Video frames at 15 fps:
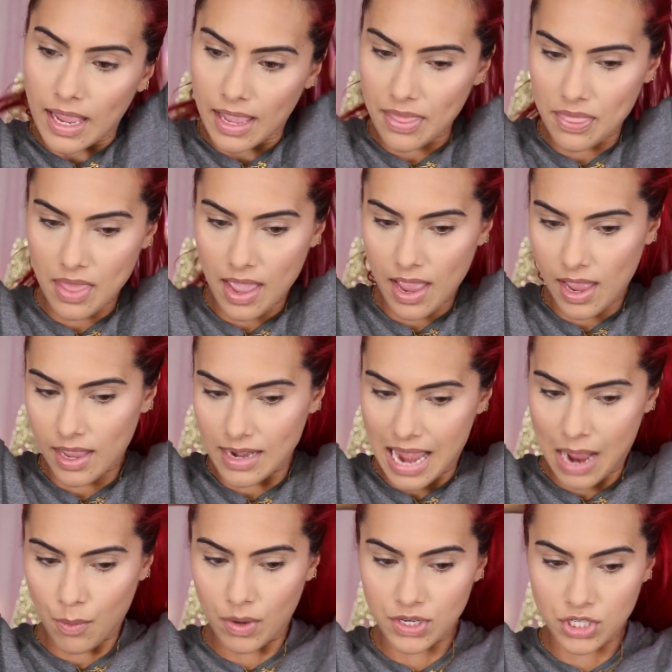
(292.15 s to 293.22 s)
And then
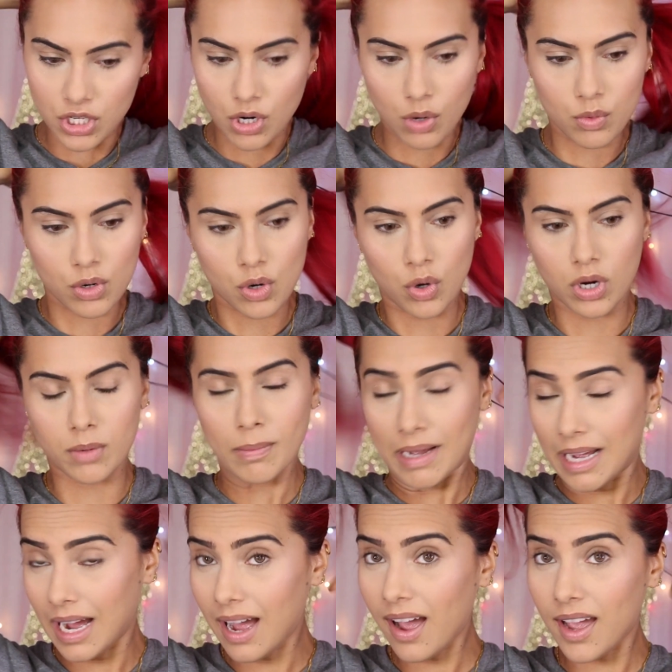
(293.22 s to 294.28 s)
I went to go record
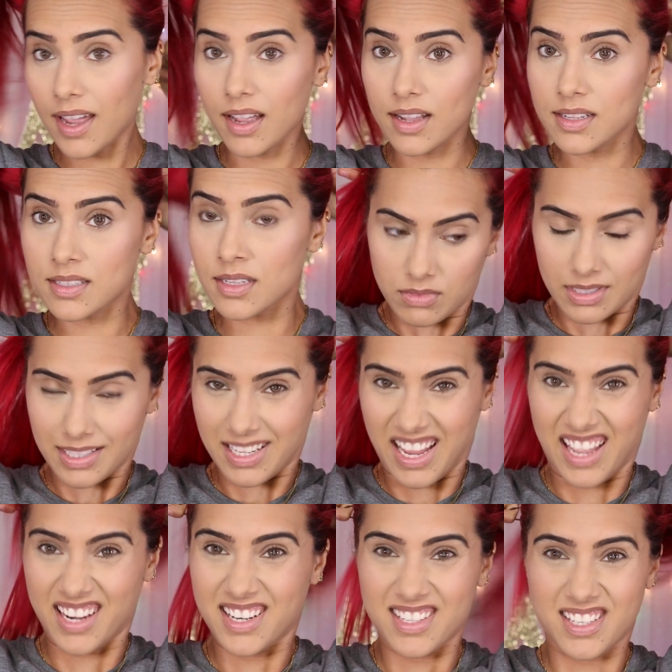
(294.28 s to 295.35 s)
my eyes
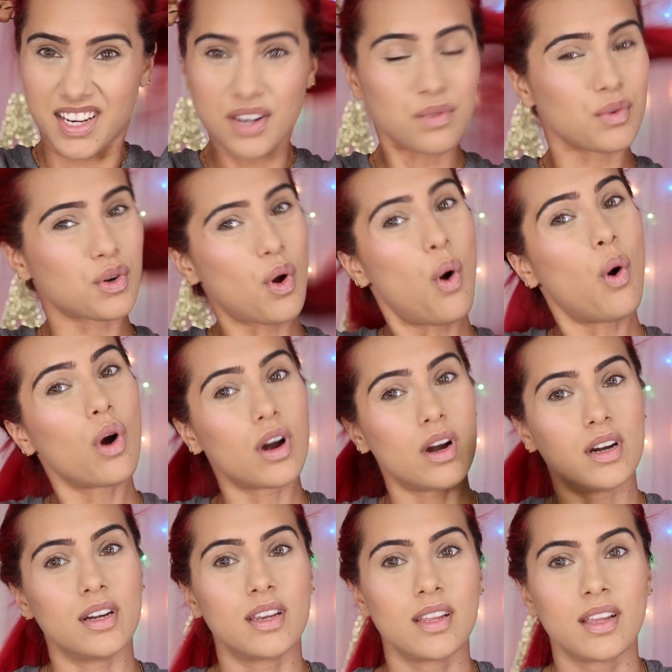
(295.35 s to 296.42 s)
and it didn't
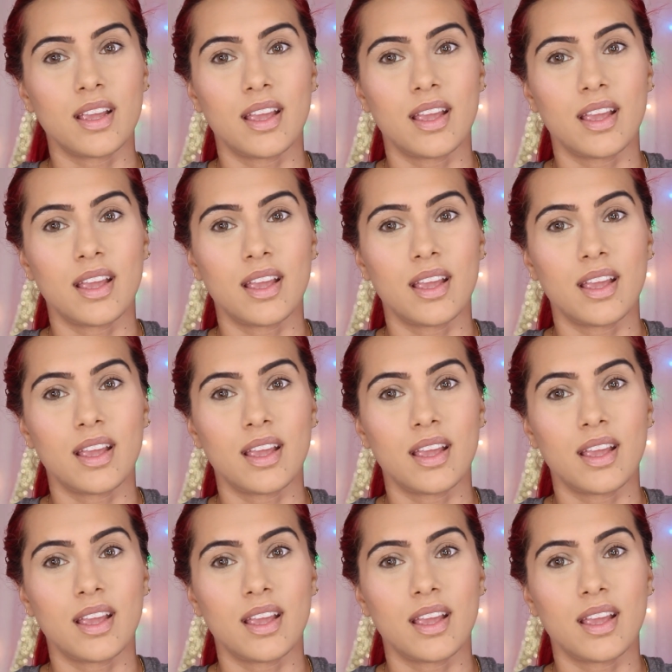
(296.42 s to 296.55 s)
record.